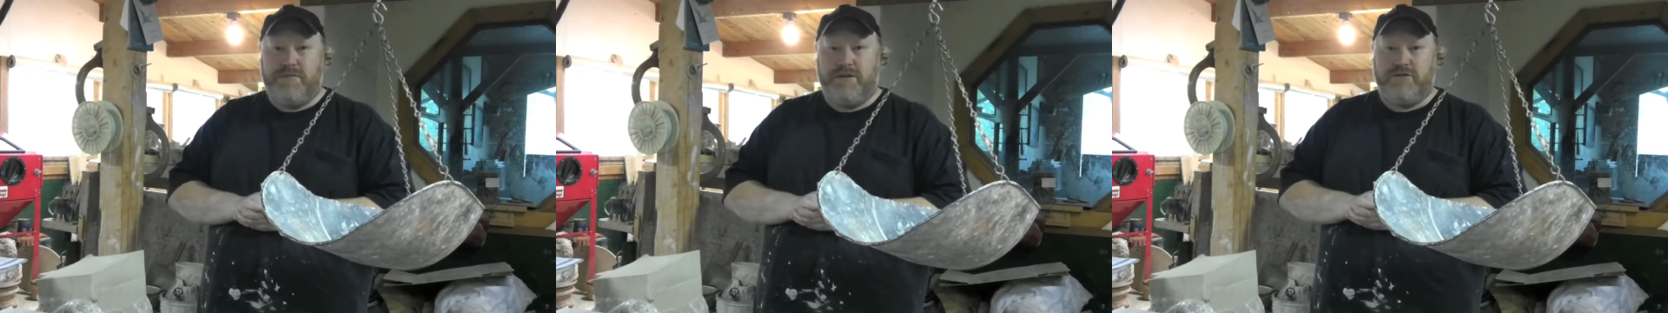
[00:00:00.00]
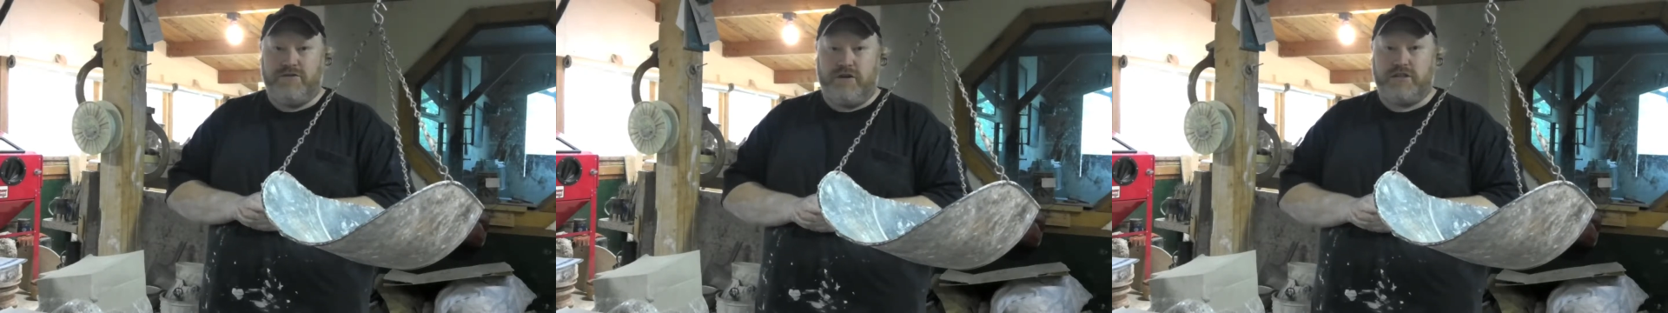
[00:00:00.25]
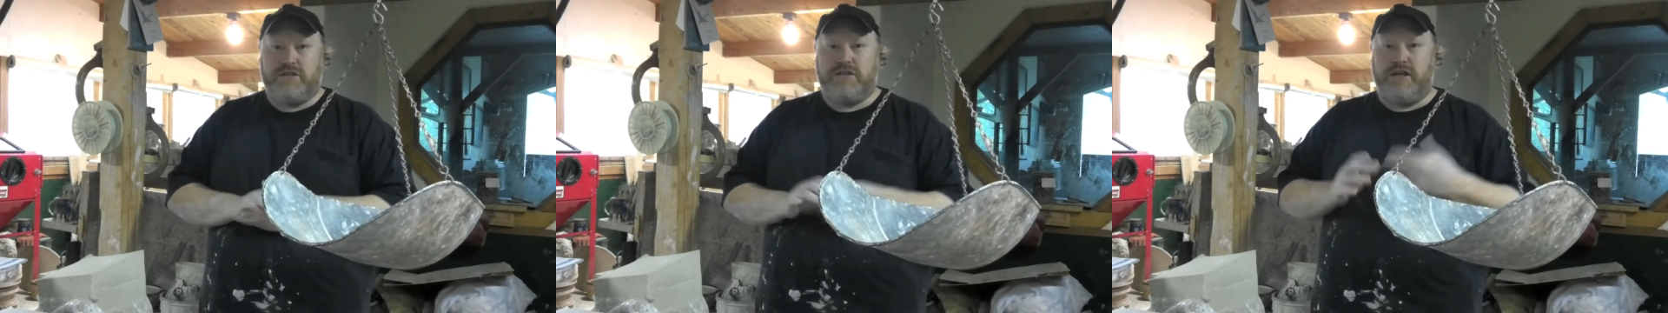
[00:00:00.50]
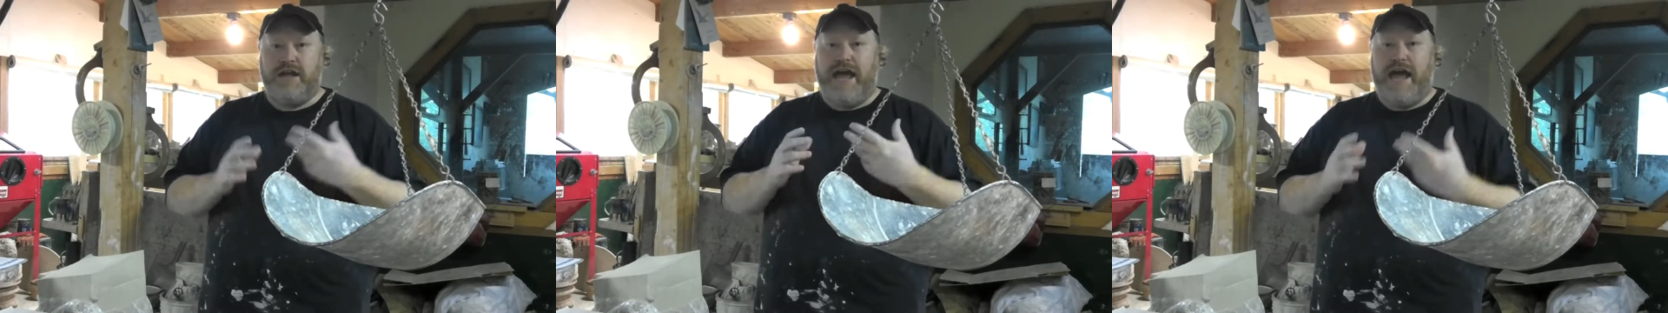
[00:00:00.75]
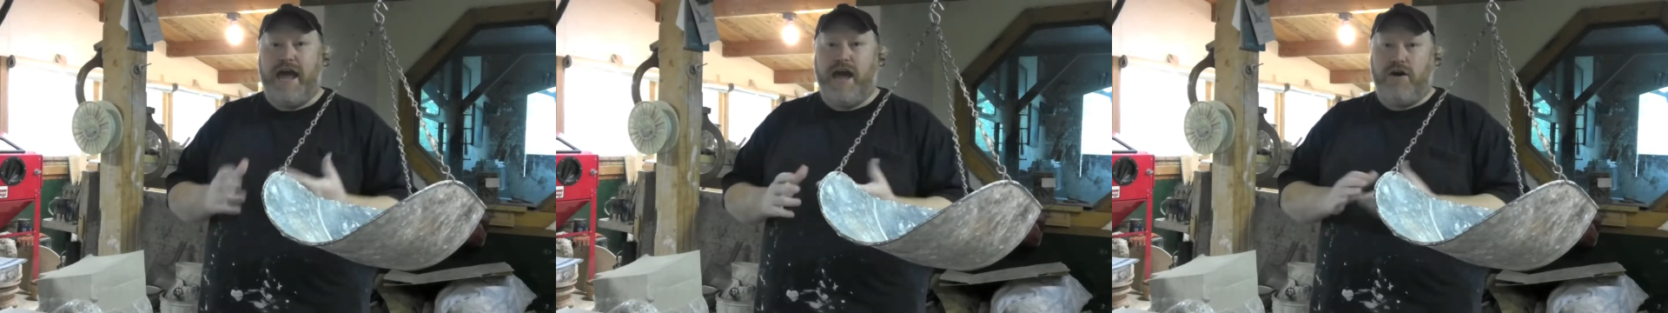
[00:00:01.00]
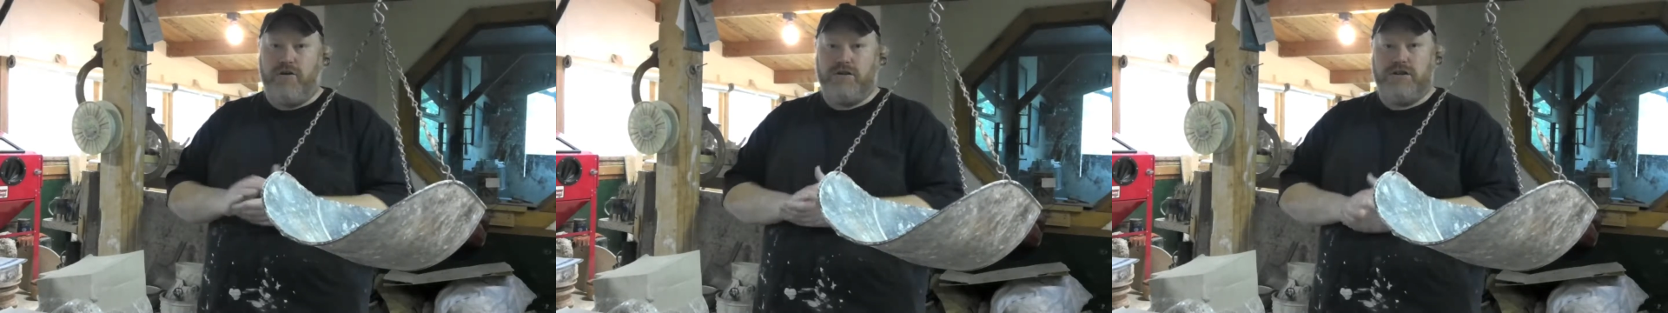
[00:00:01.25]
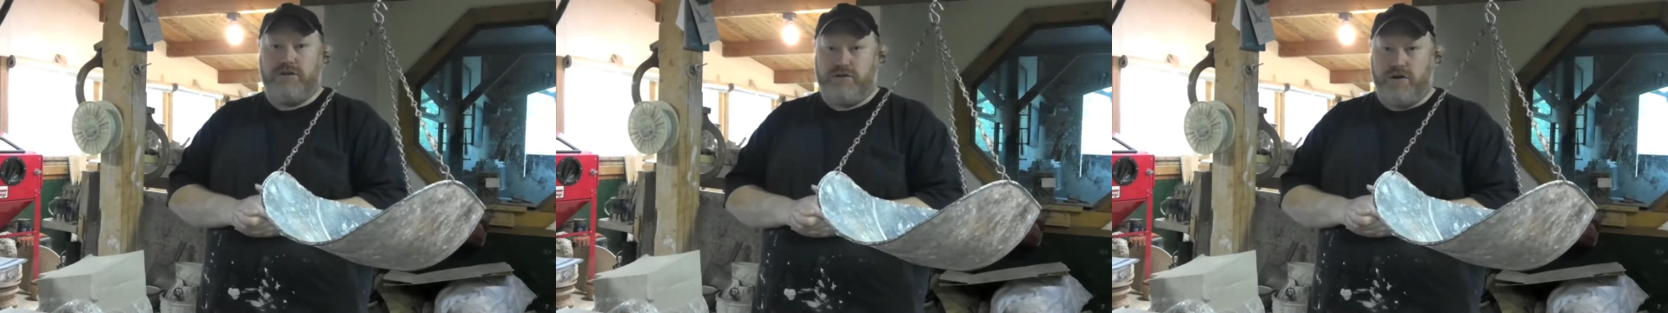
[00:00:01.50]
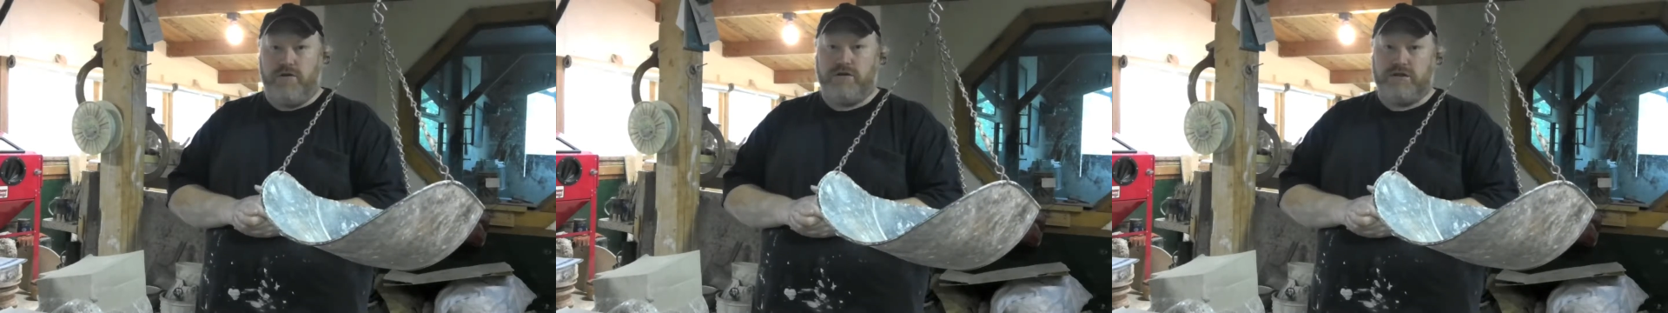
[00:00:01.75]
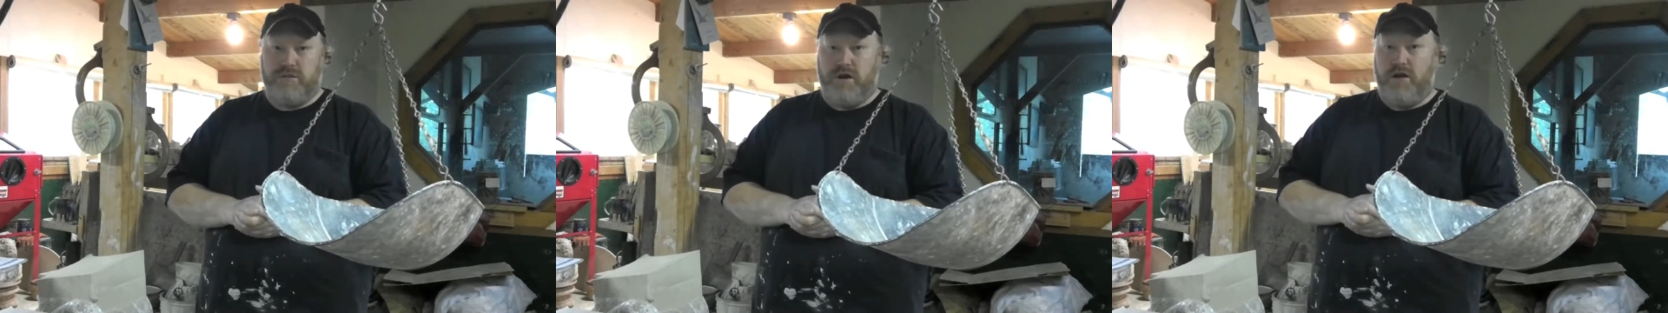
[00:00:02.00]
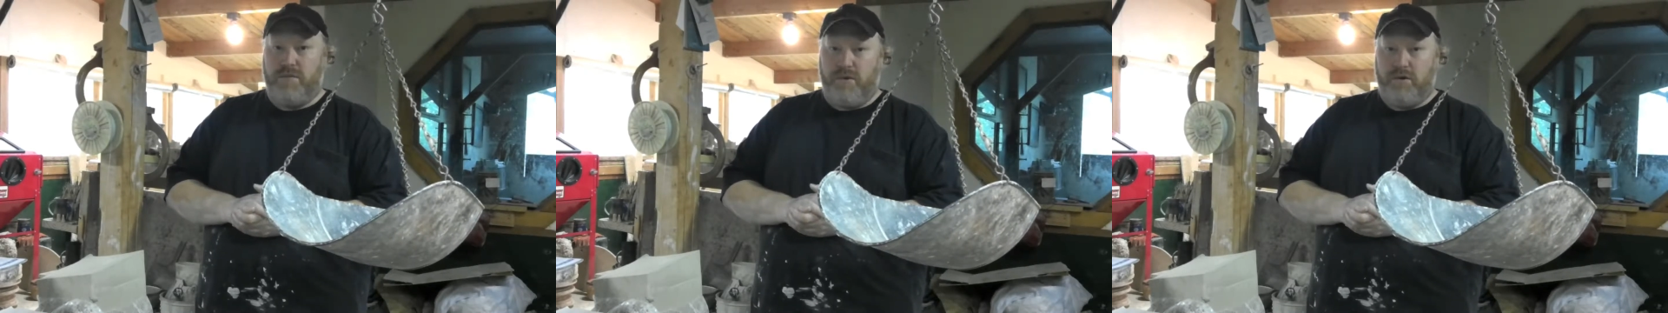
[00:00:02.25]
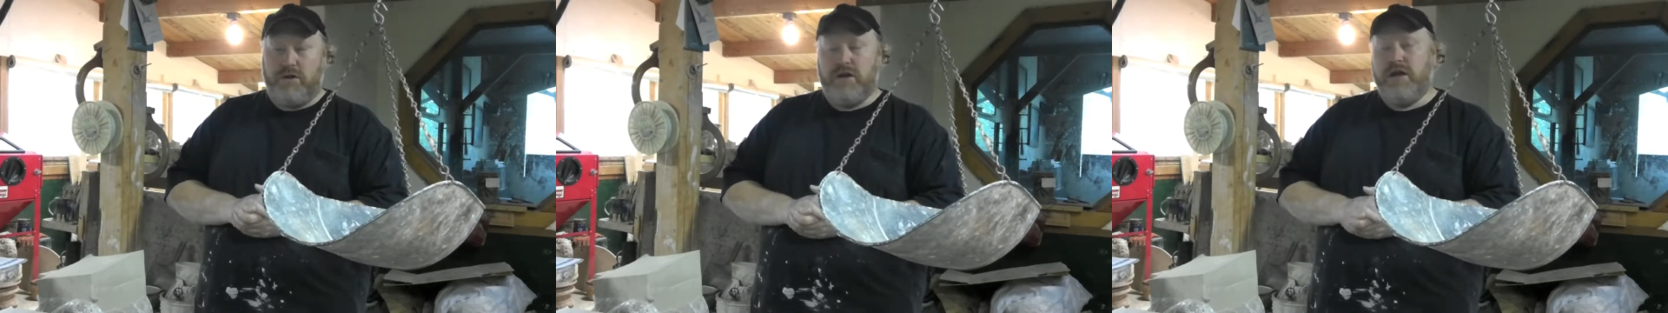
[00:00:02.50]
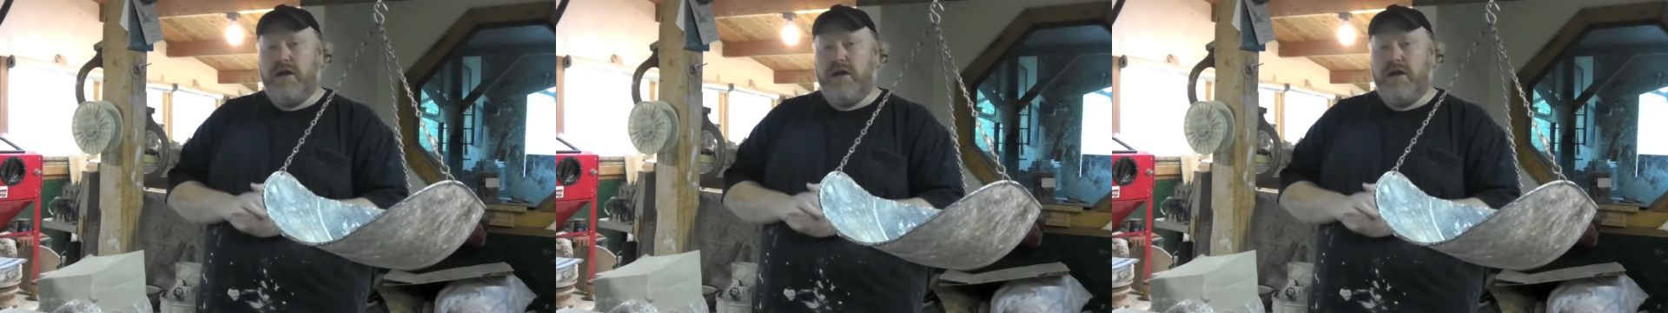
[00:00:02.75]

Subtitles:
instructions on how to throw a small bowl.